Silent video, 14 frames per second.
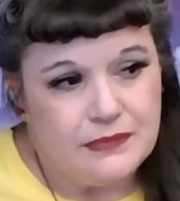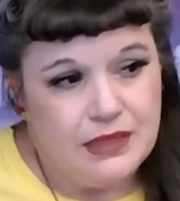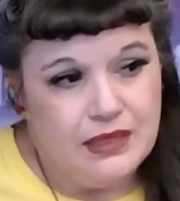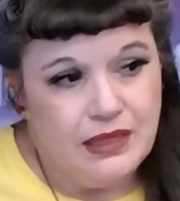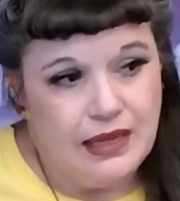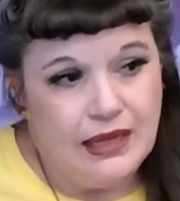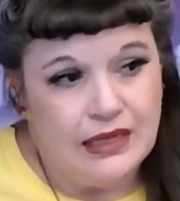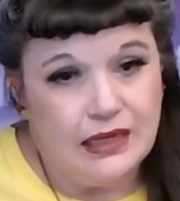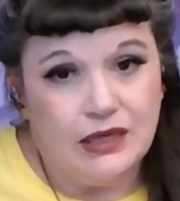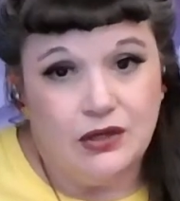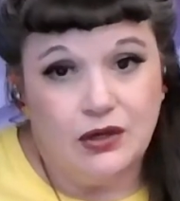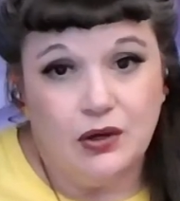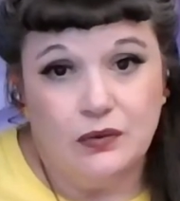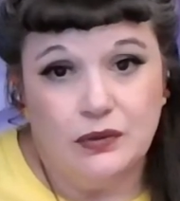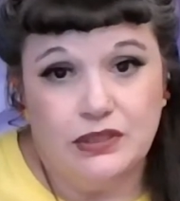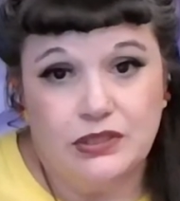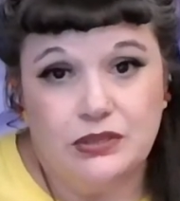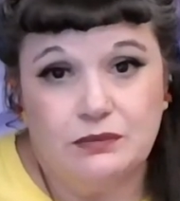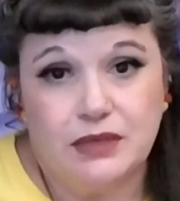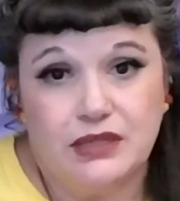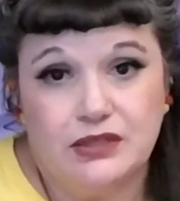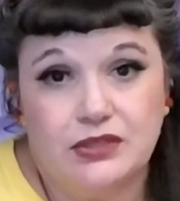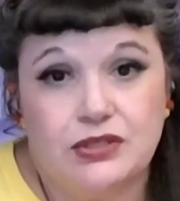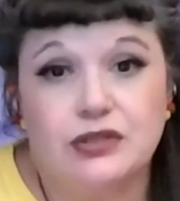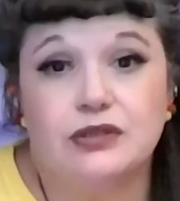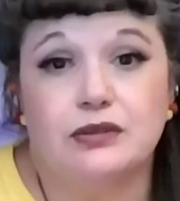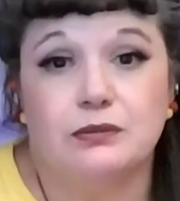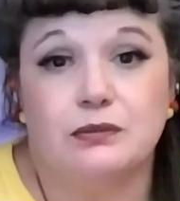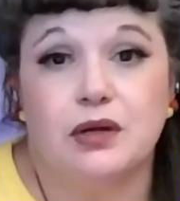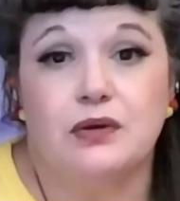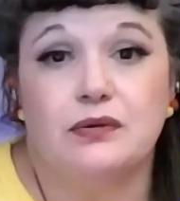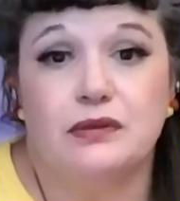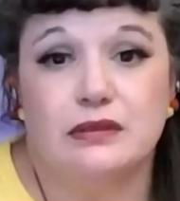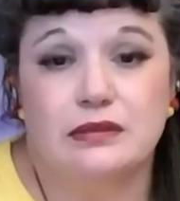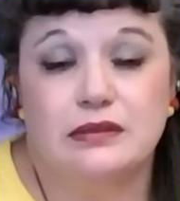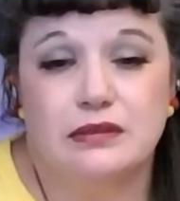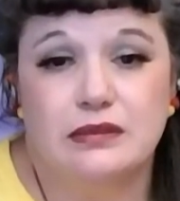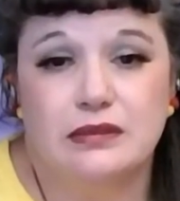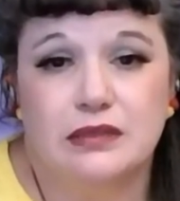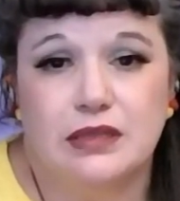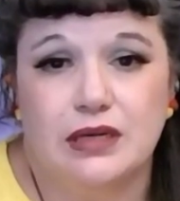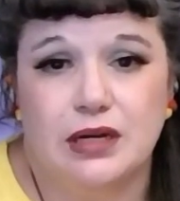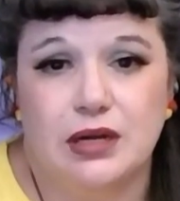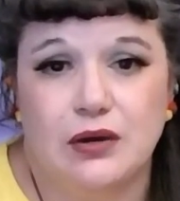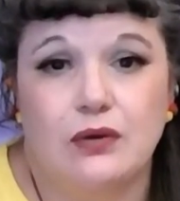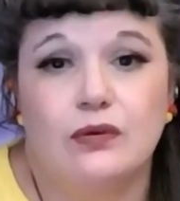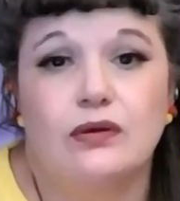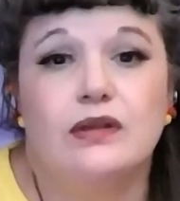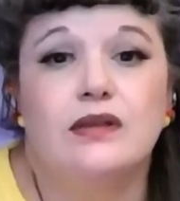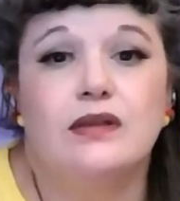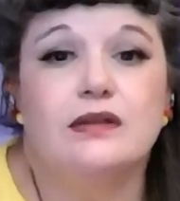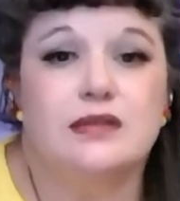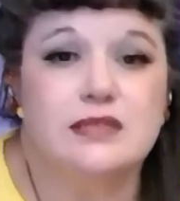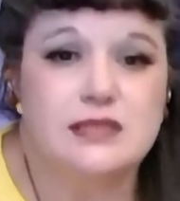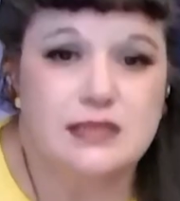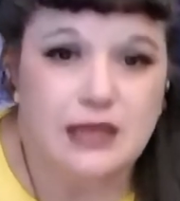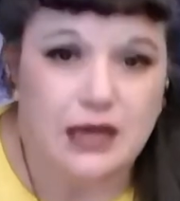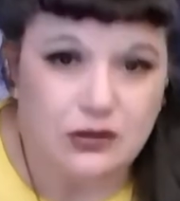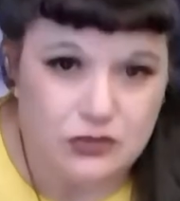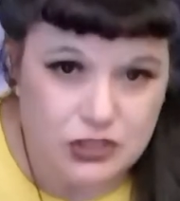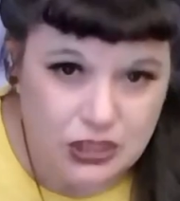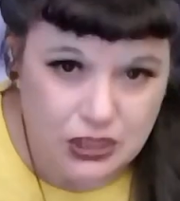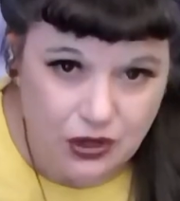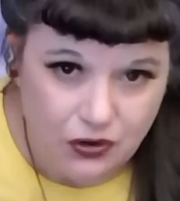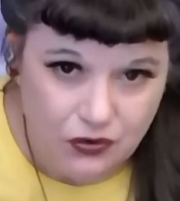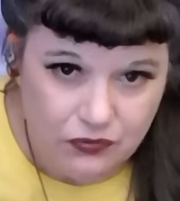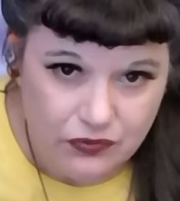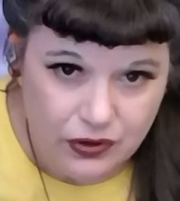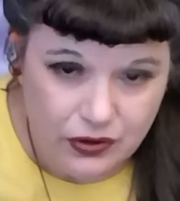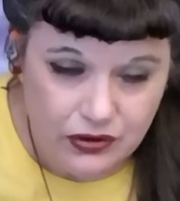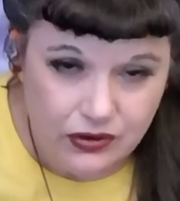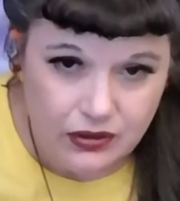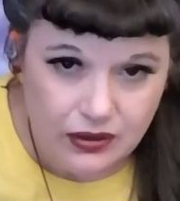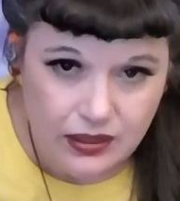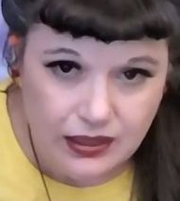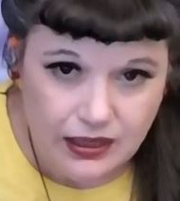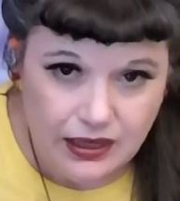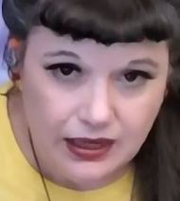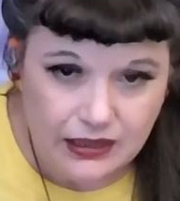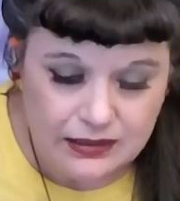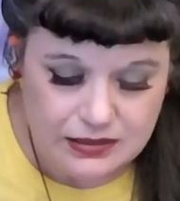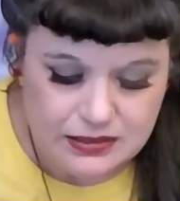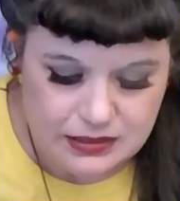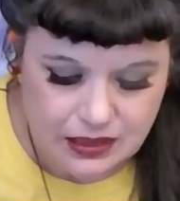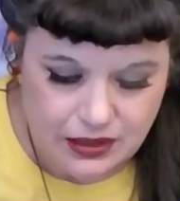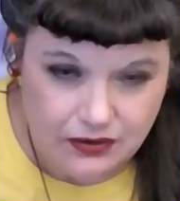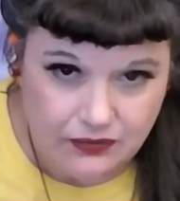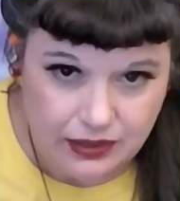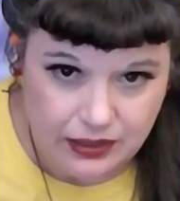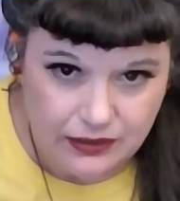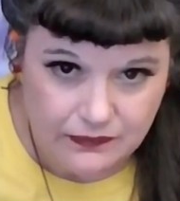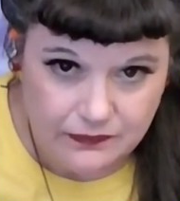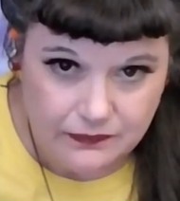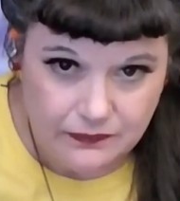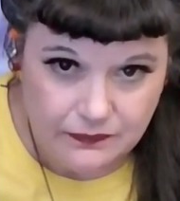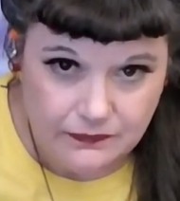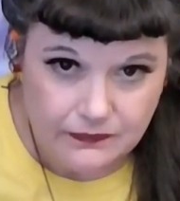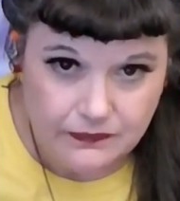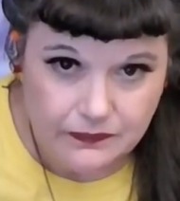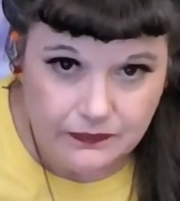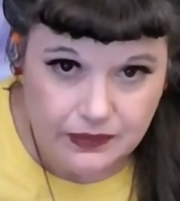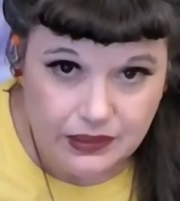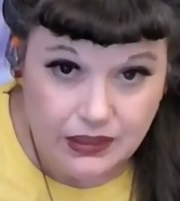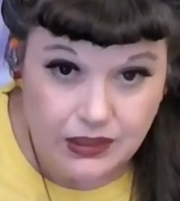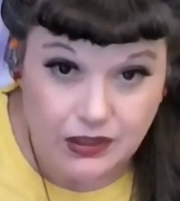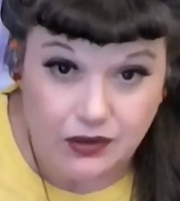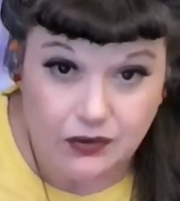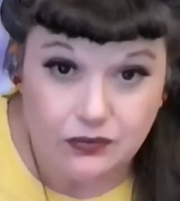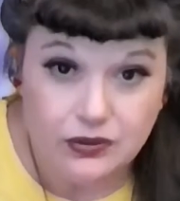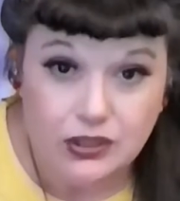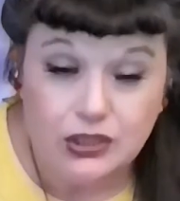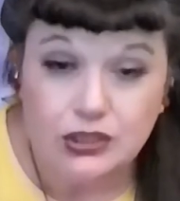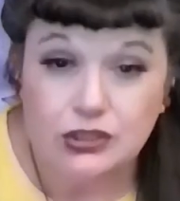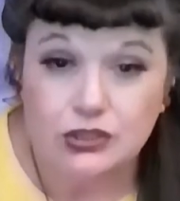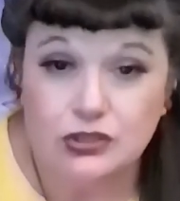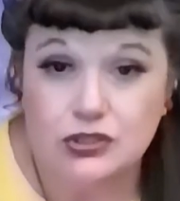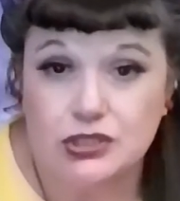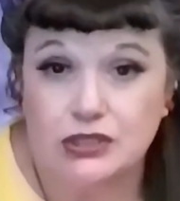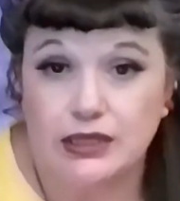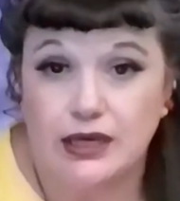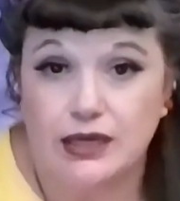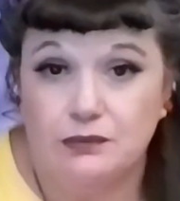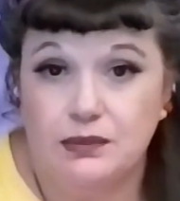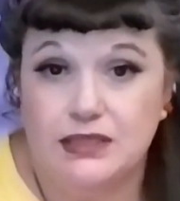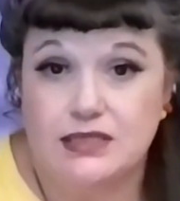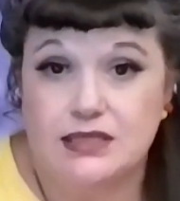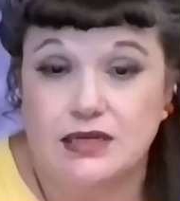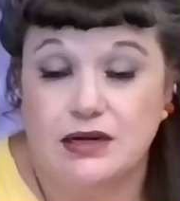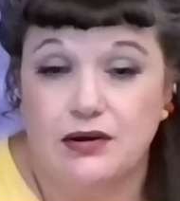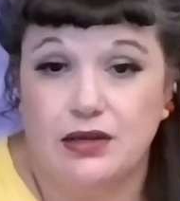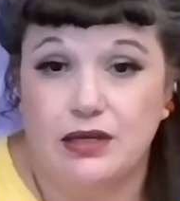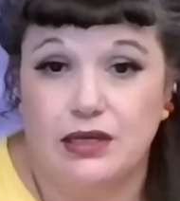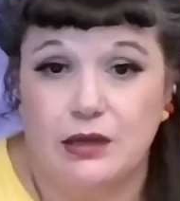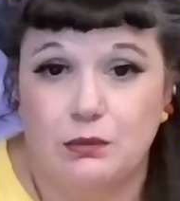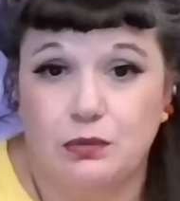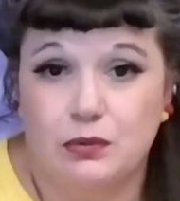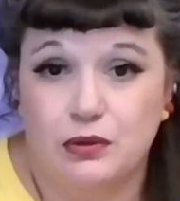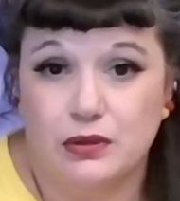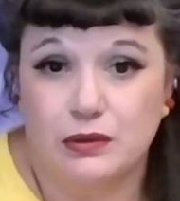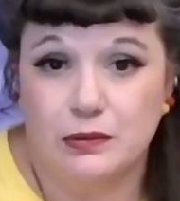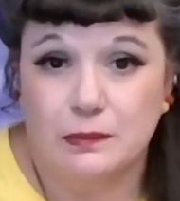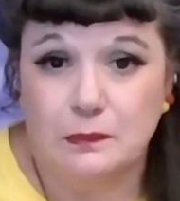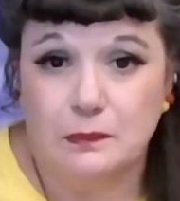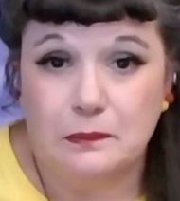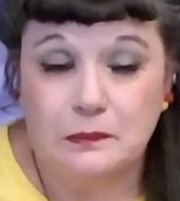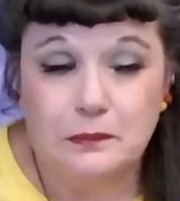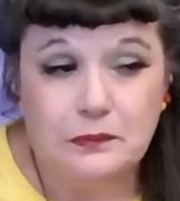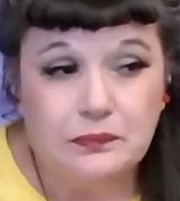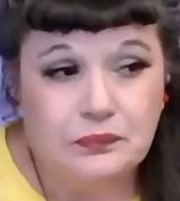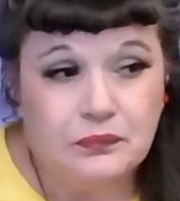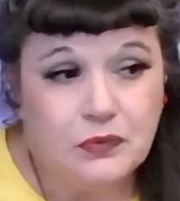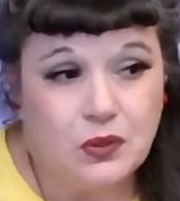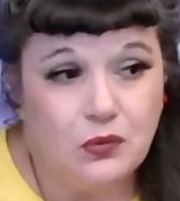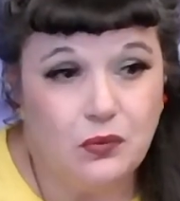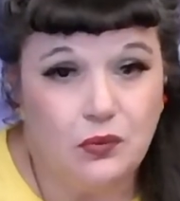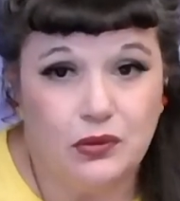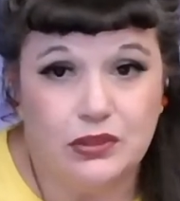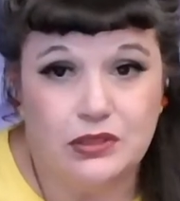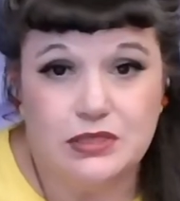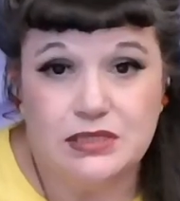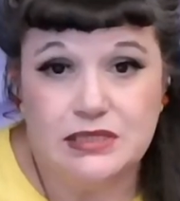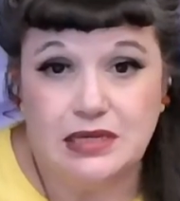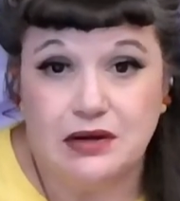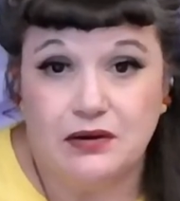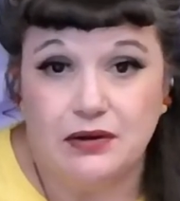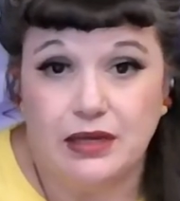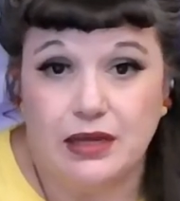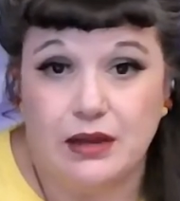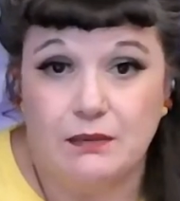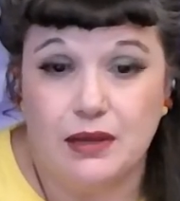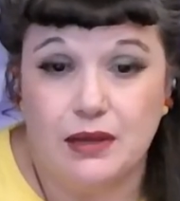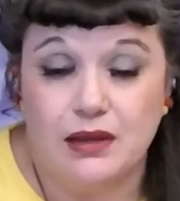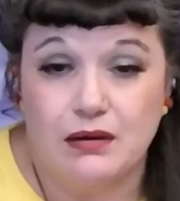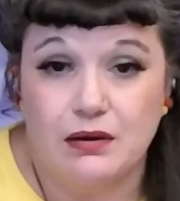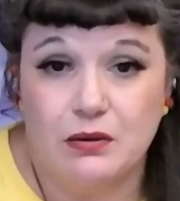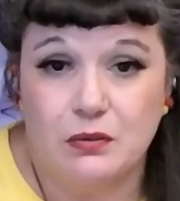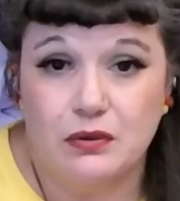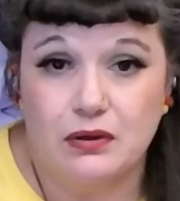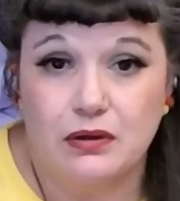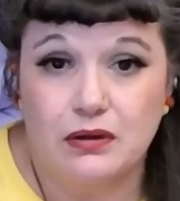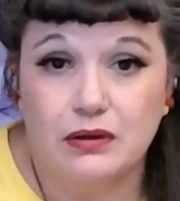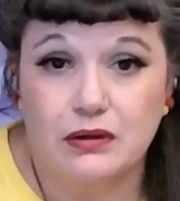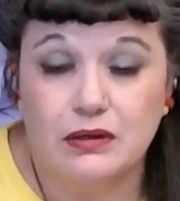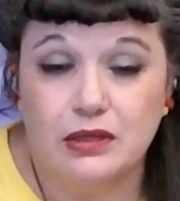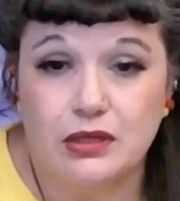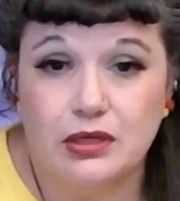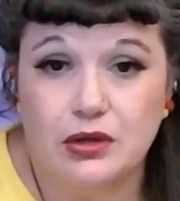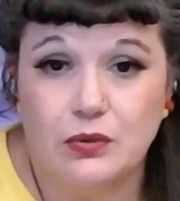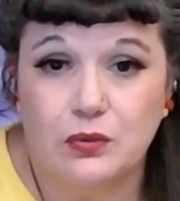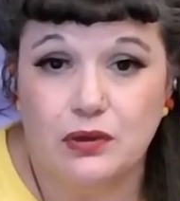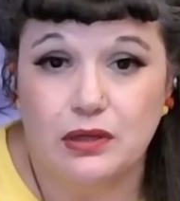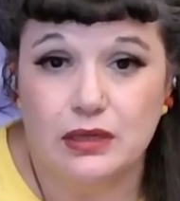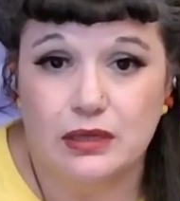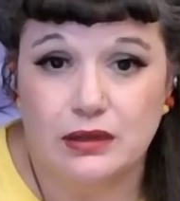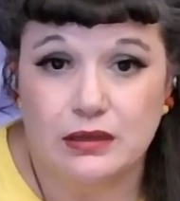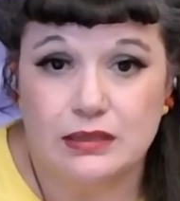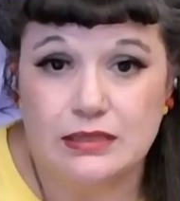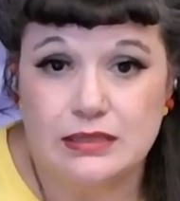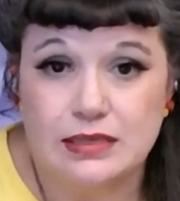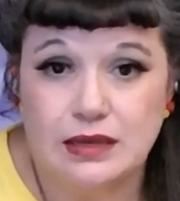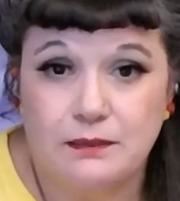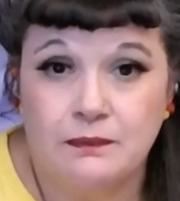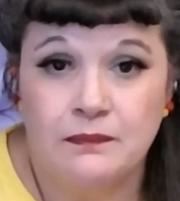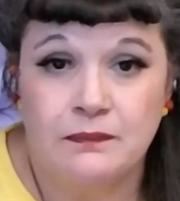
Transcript: And I go into my turtle mode, you know, the slouching over and staring, you know. Usually I'd be staring in a book or staring at my artwork, you know, working on something,